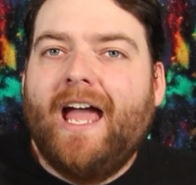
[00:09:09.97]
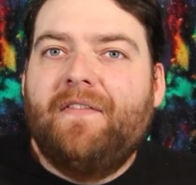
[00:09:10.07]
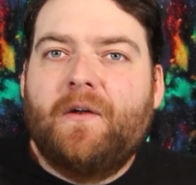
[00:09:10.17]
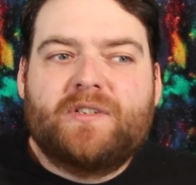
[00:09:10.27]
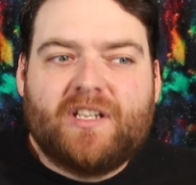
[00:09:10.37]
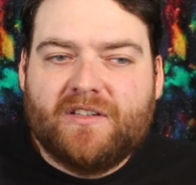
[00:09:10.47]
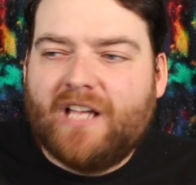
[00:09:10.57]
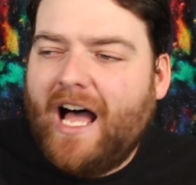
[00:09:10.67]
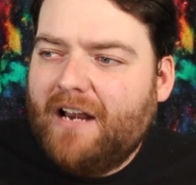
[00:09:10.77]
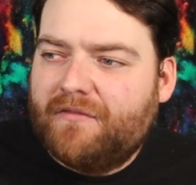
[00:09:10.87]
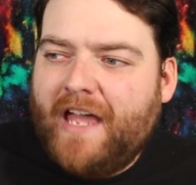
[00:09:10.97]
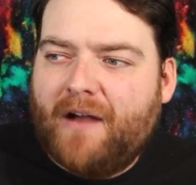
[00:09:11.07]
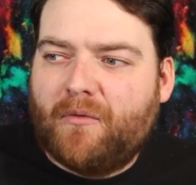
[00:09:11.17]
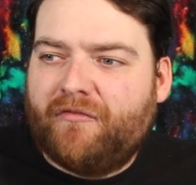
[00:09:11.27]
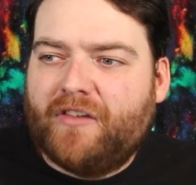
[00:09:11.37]
And there was a lot of
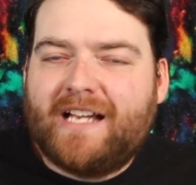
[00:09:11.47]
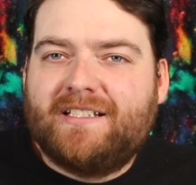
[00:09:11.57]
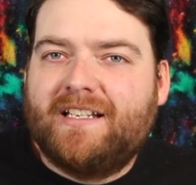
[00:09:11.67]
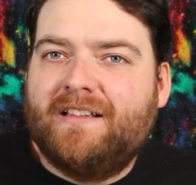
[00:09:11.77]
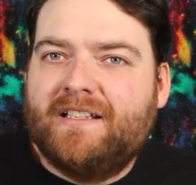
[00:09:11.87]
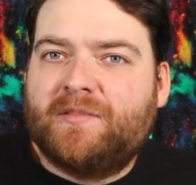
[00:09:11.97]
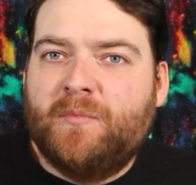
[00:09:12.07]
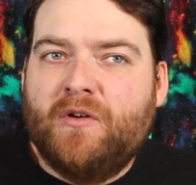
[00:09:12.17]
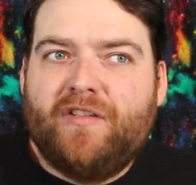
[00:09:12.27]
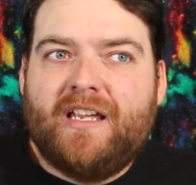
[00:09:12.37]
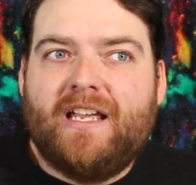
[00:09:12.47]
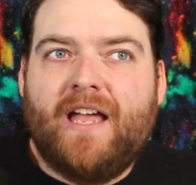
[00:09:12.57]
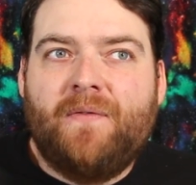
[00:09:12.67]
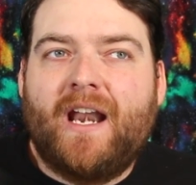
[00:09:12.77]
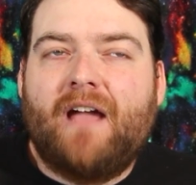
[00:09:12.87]
that reflected in this movie,
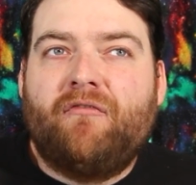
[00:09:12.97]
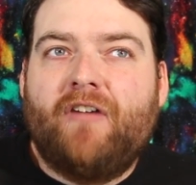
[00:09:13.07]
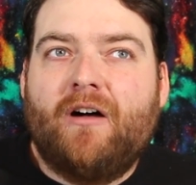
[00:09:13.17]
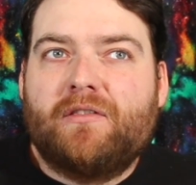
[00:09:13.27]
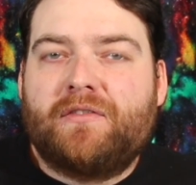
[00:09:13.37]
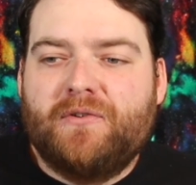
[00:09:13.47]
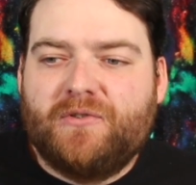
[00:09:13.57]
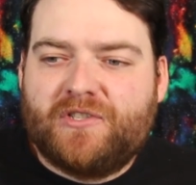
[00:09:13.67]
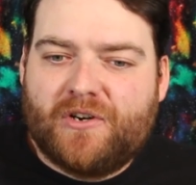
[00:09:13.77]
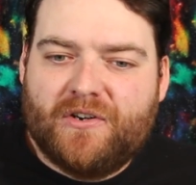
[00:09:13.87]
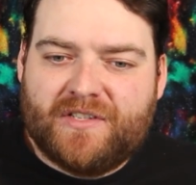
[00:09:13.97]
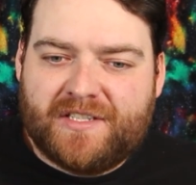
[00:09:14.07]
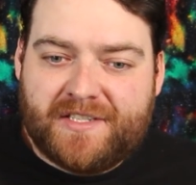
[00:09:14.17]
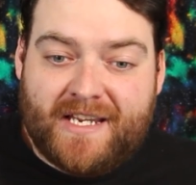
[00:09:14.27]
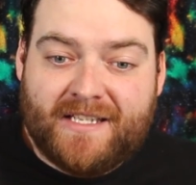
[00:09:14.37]
and that I felt through certain
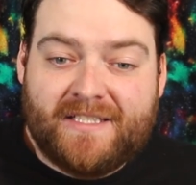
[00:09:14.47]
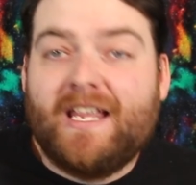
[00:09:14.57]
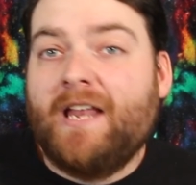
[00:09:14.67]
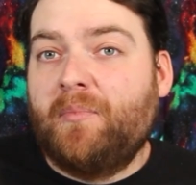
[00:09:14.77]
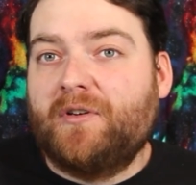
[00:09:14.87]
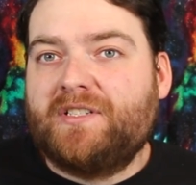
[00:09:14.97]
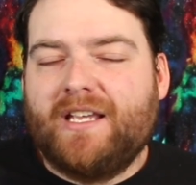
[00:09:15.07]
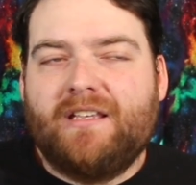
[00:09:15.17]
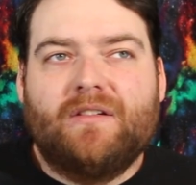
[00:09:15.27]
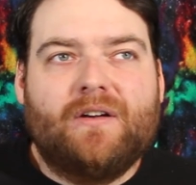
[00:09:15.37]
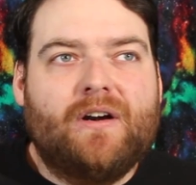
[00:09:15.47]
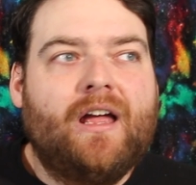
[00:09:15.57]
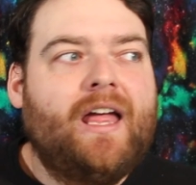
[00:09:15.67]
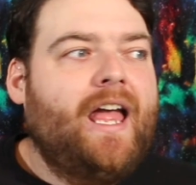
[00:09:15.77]
scenes in particular.